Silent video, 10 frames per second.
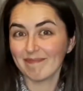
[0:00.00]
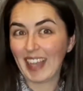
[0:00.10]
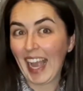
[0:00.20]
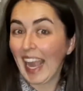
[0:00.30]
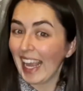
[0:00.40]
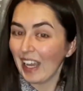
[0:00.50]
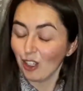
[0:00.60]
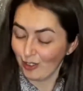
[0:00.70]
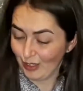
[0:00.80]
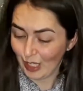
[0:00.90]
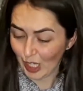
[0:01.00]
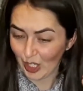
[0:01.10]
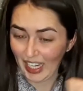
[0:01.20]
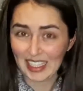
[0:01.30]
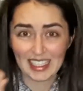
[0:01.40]
I have no
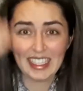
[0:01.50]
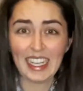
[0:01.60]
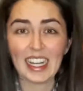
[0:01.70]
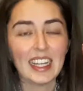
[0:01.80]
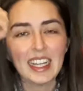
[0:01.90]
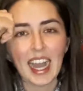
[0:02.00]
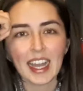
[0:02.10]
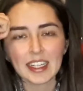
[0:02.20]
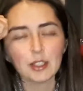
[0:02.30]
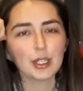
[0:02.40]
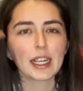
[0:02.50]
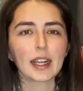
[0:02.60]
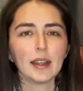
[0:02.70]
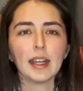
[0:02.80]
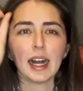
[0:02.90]
idea. I know
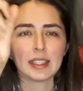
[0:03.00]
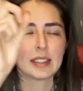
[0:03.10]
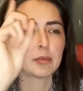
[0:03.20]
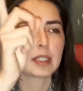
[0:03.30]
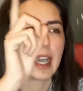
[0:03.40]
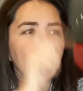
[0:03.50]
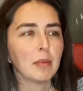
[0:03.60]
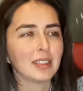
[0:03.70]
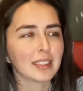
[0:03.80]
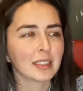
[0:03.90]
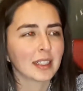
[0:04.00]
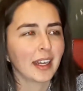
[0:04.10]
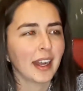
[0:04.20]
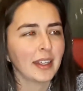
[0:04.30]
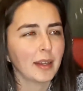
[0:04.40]
there are some cables in there
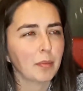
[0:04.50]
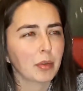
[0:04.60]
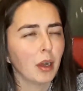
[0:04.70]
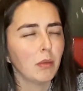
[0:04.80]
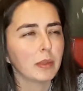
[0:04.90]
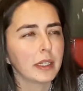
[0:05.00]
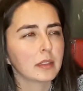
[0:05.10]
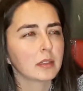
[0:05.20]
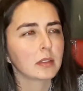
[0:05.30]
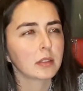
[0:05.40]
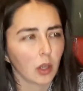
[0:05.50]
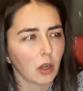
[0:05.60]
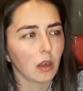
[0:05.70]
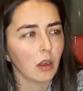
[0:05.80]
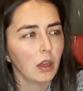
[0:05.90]
and probably a
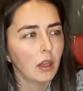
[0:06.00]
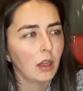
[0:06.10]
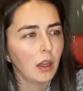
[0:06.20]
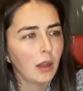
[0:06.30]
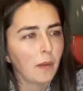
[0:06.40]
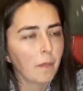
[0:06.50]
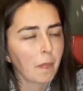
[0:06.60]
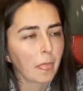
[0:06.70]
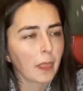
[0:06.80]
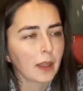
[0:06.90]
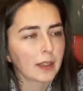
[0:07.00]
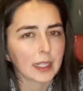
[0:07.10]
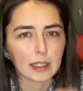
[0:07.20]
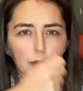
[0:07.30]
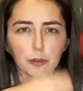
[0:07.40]
saw,
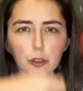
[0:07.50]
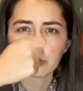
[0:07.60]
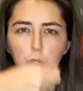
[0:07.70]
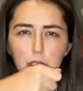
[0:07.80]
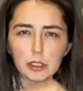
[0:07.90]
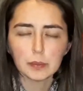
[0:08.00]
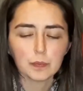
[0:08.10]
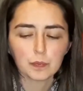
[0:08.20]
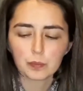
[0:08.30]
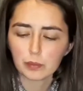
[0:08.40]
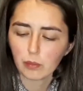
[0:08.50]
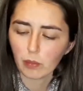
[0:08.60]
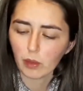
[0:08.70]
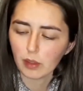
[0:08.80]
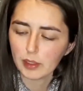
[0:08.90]
like for wood.
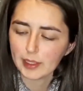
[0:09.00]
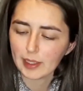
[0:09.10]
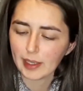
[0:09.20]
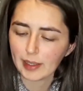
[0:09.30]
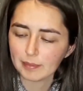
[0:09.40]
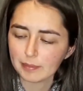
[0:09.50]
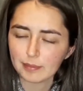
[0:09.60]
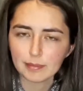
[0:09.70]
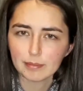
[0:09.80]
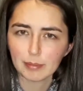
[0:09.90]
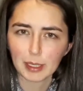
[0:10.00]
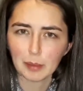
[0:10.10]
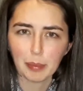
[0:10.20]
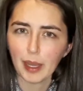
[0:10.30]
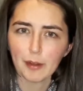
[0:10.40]
But
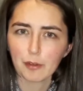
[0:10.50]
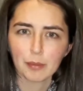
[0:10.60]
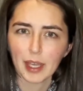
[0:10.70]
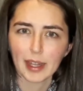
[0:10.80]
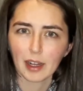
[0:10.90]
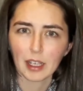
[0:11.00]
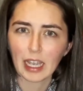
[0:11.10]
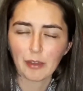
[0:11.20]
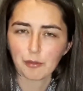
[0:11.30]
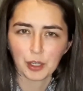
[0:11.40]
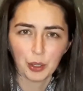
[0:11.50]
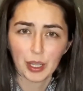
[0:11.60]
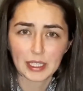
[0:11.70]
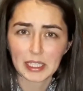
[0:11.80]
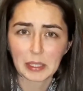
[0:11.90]
apart from that, I have no
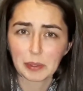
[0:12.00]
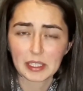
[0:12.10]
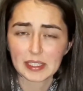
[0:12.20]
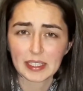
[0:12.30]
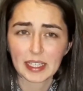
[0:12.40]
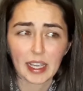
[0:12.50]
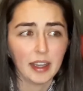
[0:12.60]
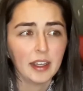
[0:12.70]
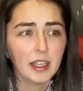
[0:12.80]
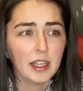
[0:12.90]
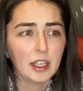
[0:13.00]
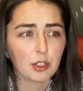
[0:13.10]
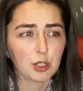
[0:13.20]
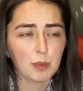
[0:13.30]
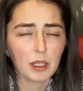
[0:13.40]
idea what is in here,
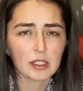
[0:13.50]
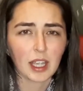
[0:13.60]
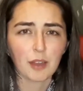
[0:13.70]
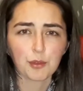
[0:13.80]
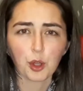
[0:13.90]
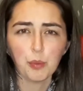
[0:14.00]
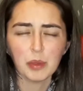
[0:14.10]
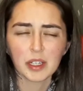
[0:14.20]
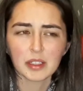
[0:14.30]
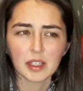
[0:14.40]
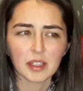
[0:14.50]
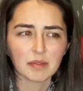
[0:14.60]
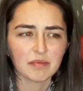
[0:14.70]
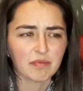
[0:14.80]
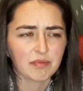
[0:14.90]
just because I haven't opened it in